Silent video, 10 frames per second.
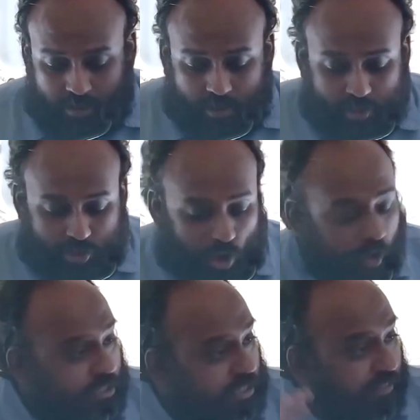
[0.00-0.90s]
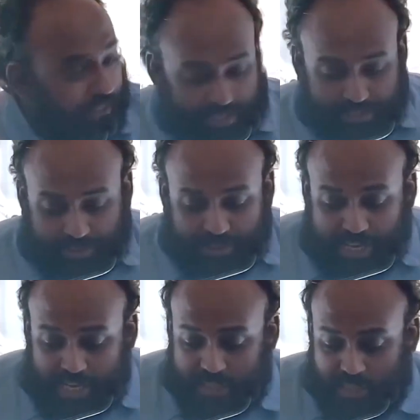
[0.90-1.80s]
John is giving his
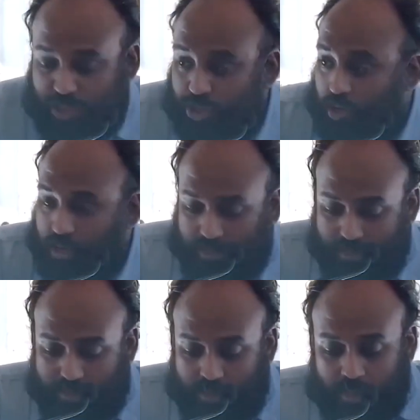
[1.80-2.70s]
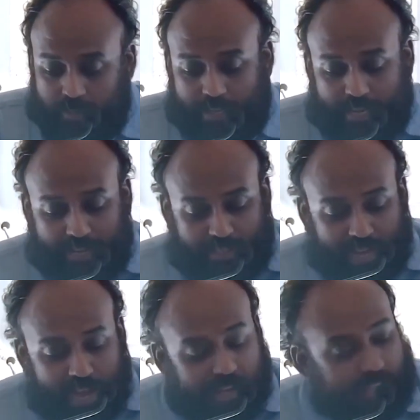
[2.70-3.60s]
readers assurance that the
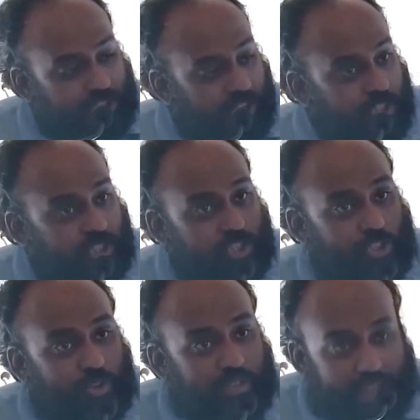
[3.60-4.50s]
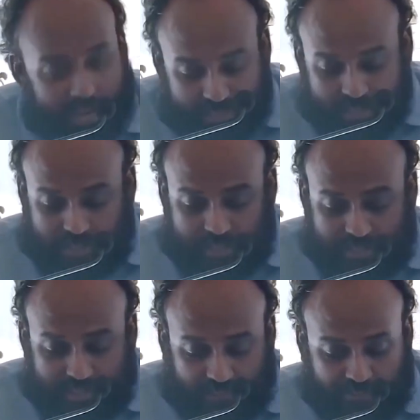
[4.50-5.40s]
entire church is united in
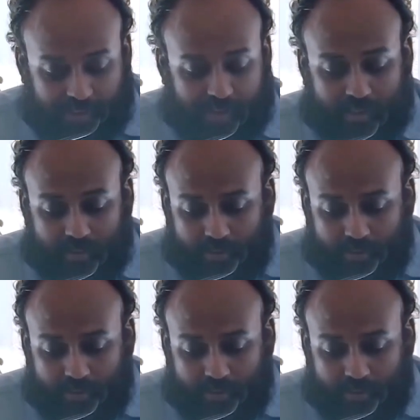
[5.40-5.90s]
suffering.